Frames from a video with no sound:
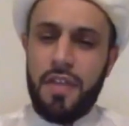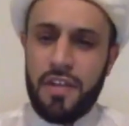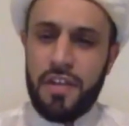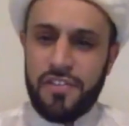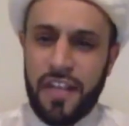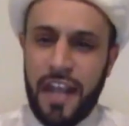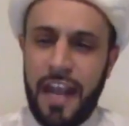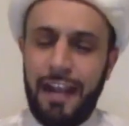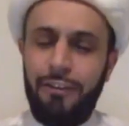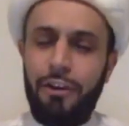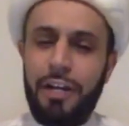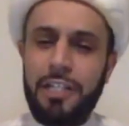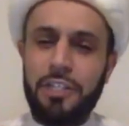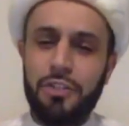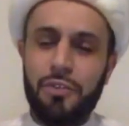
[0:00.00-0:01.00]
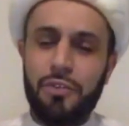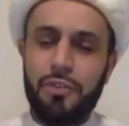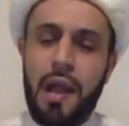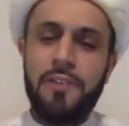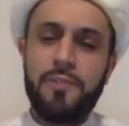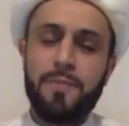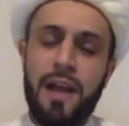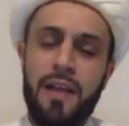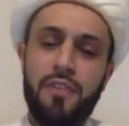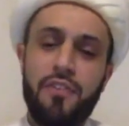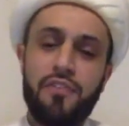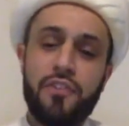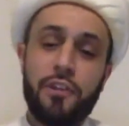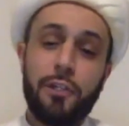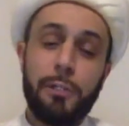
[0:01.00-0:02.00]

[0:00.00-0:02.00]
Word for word: that is characterized by this